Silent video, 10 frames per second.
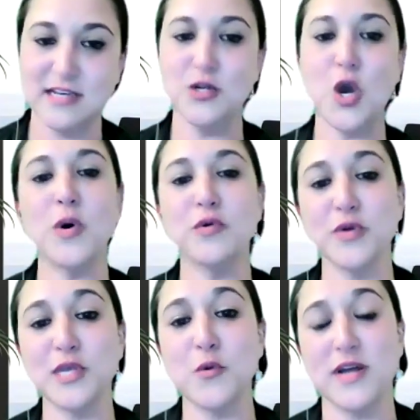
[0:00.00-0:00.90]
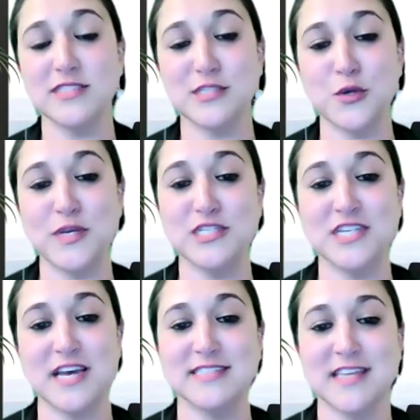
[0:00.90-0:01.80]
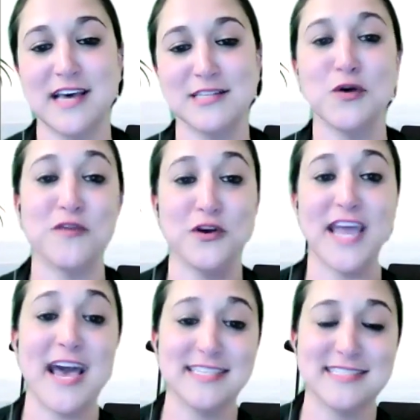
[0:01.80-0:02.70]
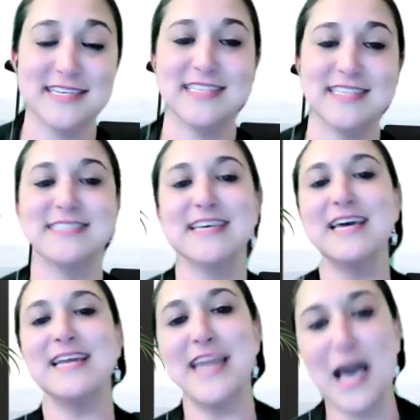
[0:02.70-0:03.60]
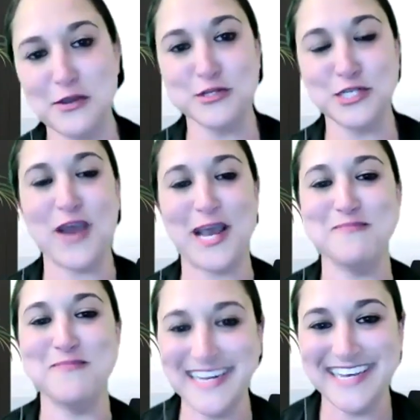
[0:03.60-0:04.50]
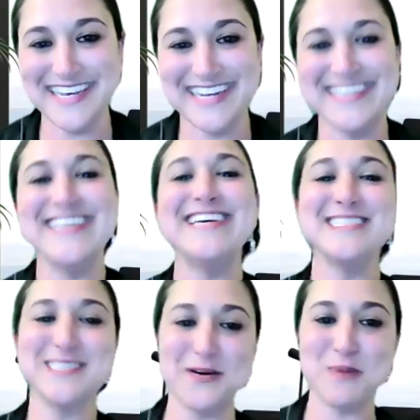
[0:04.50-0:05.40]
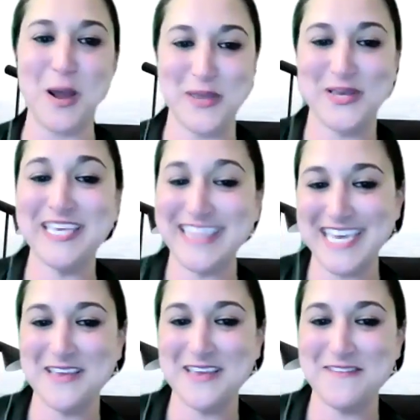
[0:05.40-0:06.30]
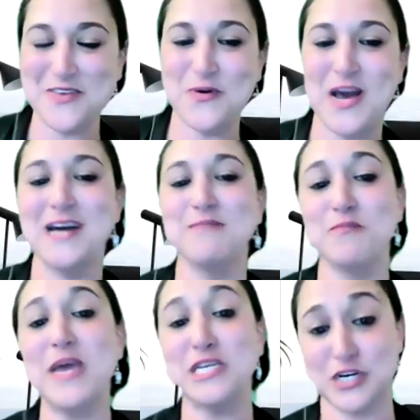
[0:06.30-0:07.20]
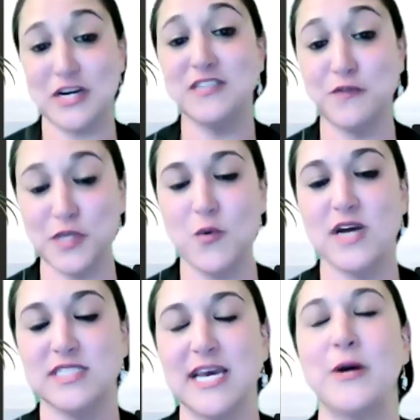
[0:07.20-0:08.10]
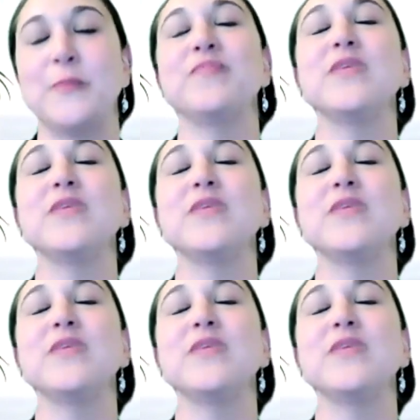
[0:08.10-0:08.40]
no one really wants to ingest sulfuric acid. It's not usually recommended. So it's probably a good thing if you make sure it's fully washed out.